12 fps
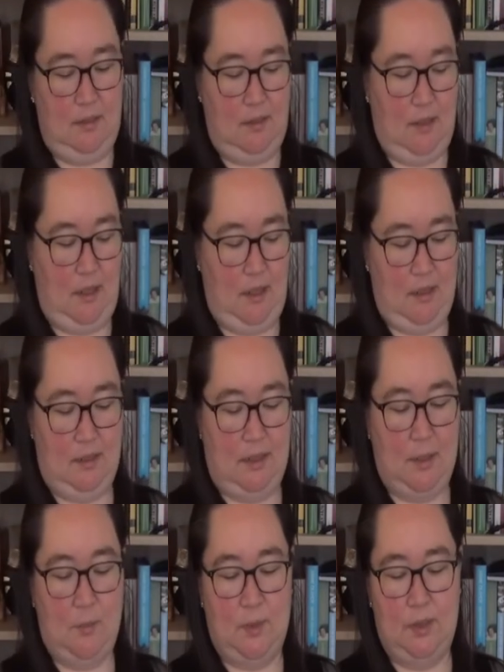And
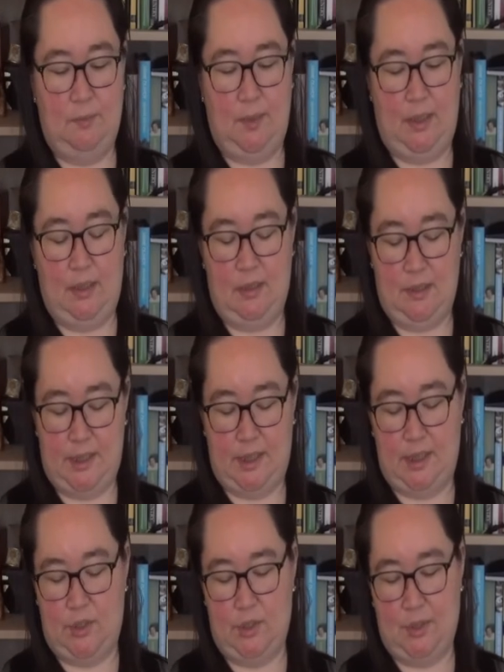there will be
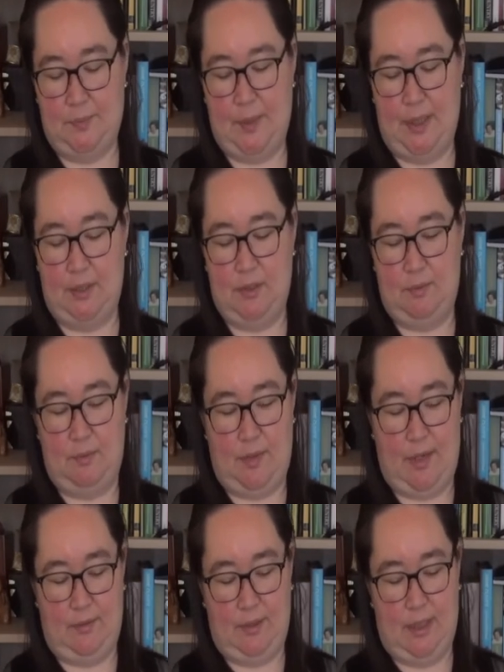stitches picked up
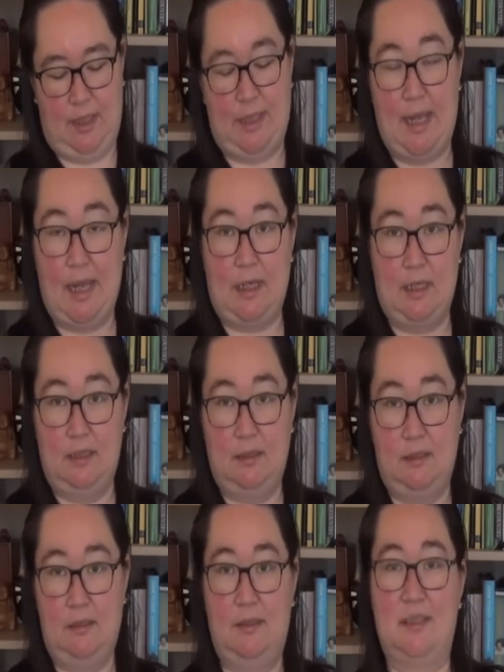around the neck.
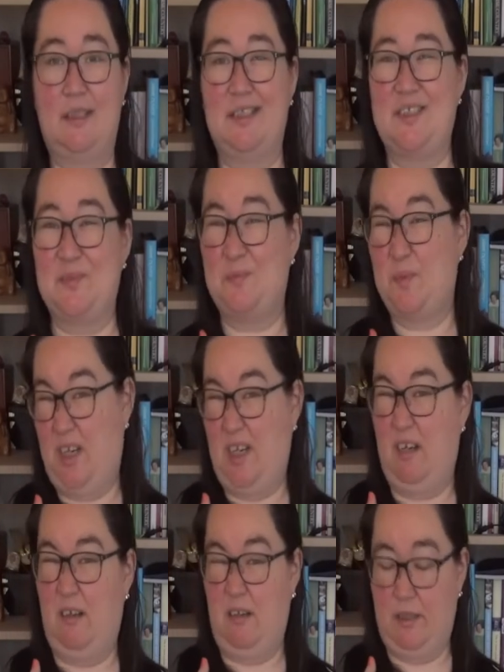It is a pretty
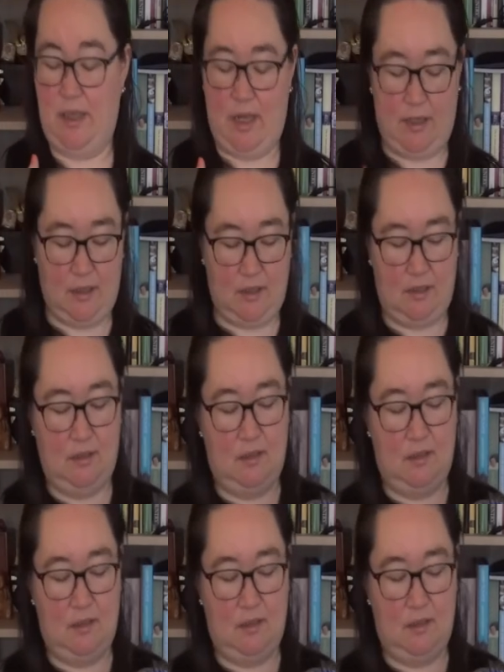high neck.